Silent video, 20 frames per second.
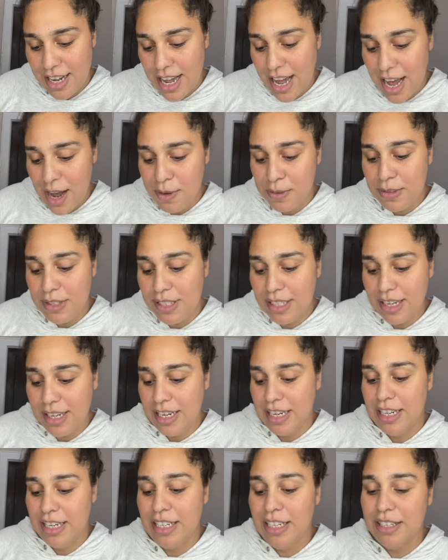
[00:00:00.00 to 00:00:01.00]
I was
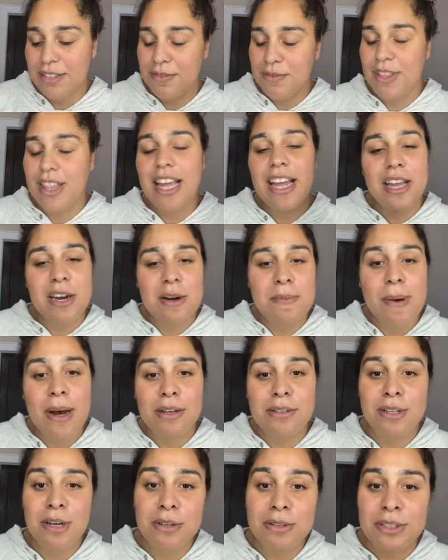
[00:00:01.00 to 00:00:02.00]
thinking
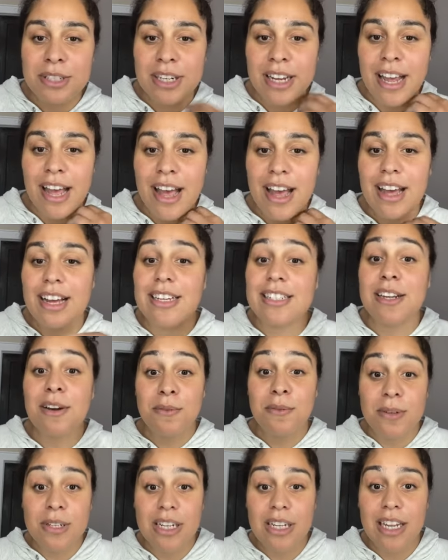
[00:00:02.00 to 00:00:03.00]
about Doja Cat because I
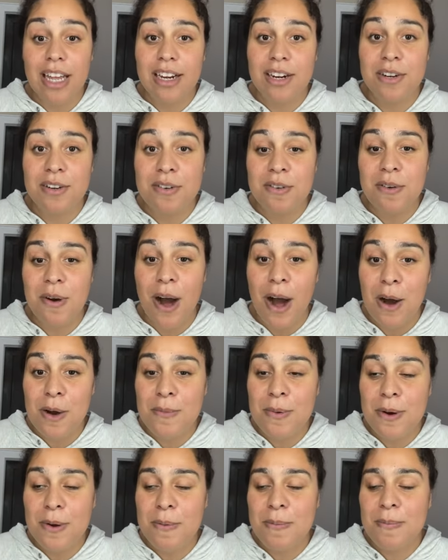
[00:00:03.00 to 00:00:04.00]
really like her new
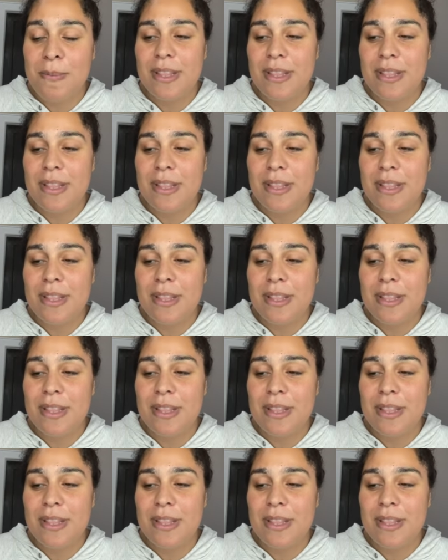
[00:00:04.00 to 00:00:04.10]
album,